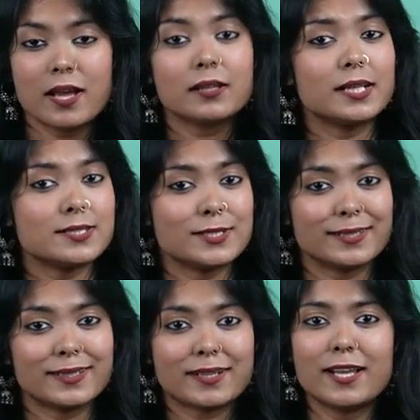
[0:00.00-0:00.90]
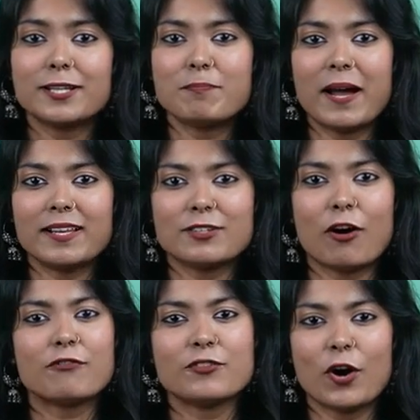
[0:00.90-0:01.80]
Consider the color palette
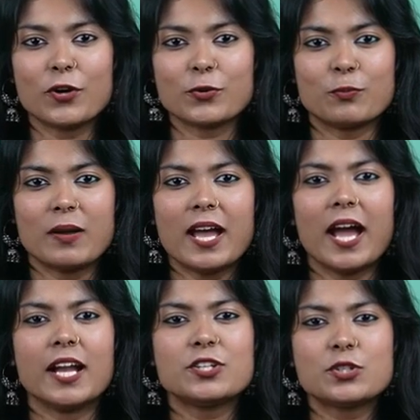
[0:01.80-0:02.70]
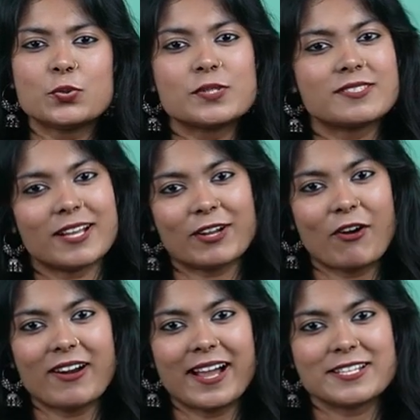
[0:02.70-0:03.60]
of your room and choose
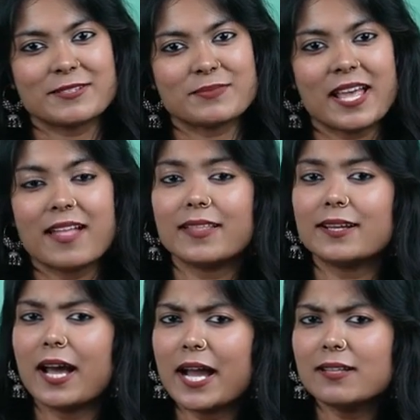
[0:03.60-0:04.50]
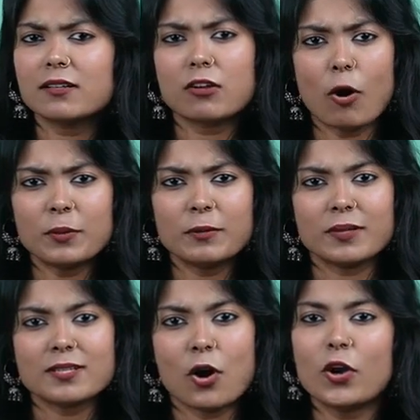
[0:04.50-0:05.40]
decor items that either
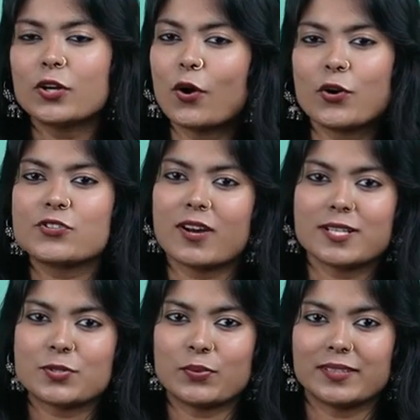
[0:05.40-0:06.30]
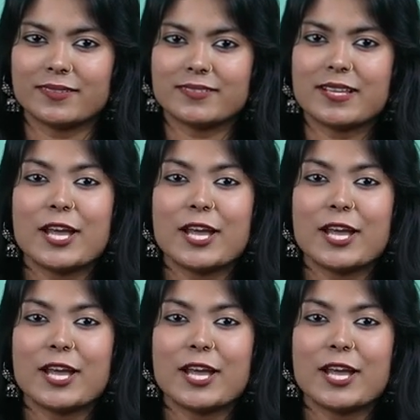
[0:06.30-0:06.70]
complement or contrast with it.